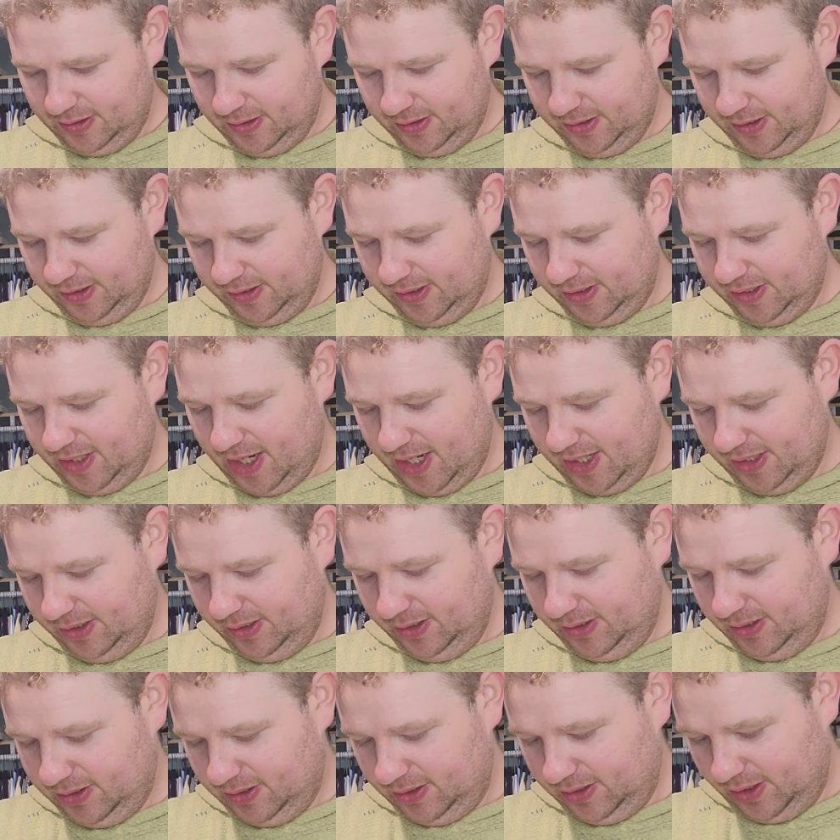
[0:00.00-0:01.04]
it's a
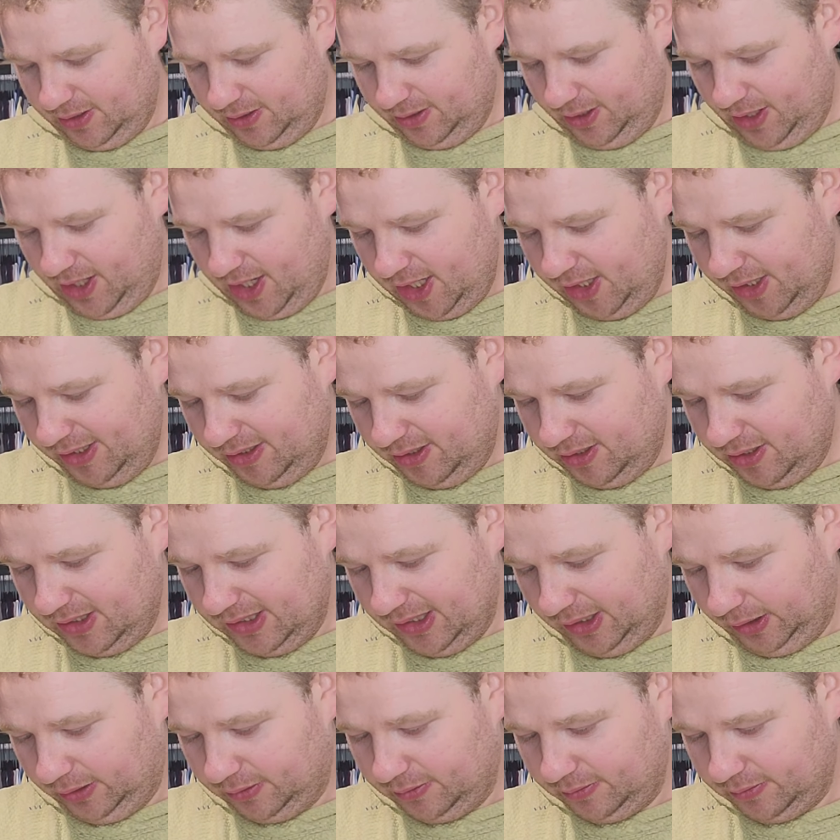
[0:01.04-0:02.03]
size 8.